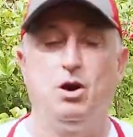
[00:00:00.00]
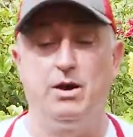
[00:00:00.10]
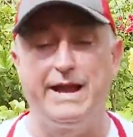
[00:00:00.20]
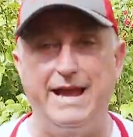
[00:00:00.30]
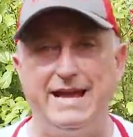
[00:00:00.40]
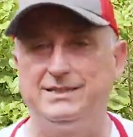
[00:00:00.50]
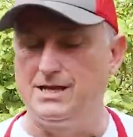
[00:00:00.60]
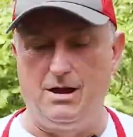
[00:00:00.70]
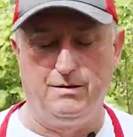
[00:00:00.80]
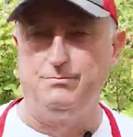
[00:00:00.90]
All right, guys,
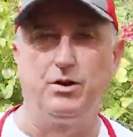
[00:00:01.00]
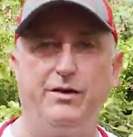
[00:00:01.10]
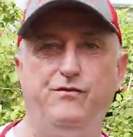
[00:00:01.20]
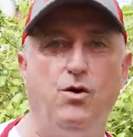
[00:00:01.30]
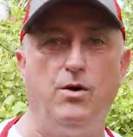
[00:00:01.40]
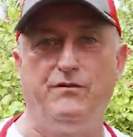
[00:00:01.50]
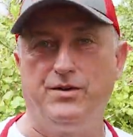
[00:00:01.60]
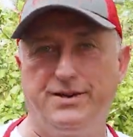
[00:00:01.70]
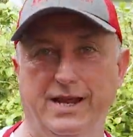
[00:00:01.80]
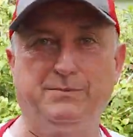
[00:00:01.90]
so I'm looking forward for
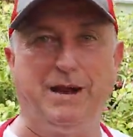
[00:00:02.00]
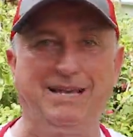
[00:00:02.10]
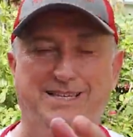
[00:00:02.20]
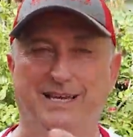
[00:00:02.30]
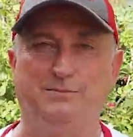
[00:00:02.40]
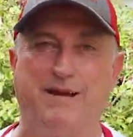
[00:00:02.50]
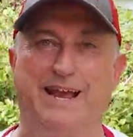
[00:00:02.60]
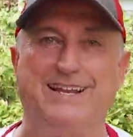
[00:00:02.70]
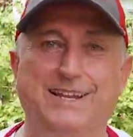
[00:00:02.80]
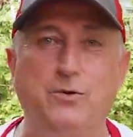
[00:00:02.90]
today's pasta. It's
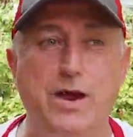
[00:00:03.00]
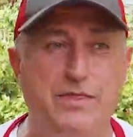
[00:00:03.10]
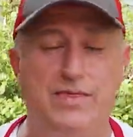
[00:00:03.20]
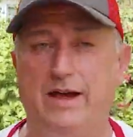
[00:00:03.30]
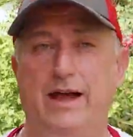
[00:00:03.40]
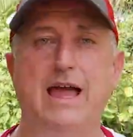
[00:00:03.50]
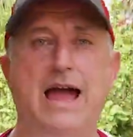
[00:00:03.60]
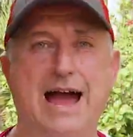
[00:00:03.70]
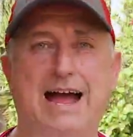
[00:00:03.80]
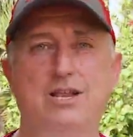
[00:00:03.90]
spaghetti with
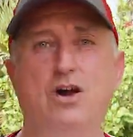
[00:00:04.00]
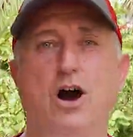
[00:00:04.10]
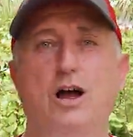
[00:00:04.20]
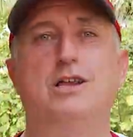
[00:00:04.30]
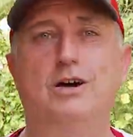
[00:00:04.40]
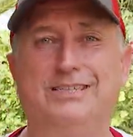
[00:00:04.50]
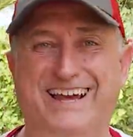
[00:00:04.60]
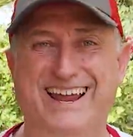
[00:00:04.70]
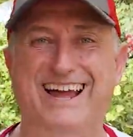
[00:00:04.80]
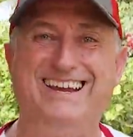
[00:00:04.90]
aglio, olio,
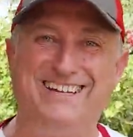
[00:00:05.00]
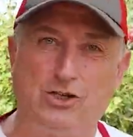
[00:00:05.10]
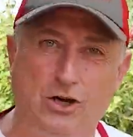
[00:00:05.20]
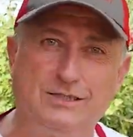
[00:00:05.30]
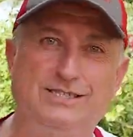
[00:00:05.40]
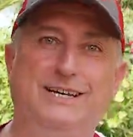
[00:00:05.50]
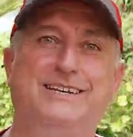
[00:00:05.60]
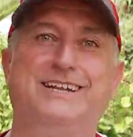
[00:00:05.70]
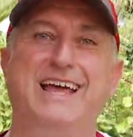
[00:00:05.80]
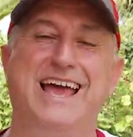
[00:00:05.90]
taralli,
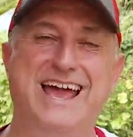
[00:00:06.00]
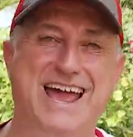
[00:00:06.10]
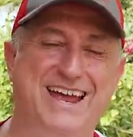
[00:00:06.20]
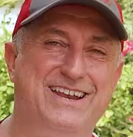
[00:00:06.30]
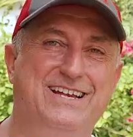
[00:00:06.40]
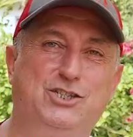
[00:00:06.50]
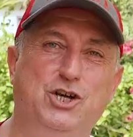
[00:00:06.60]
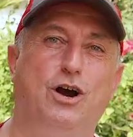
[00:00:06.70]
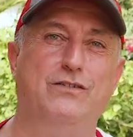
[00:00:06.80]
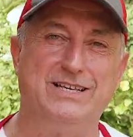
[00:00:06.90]
toasted, and
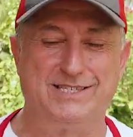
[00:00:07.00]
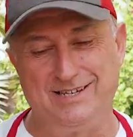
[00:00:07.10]
anchovies.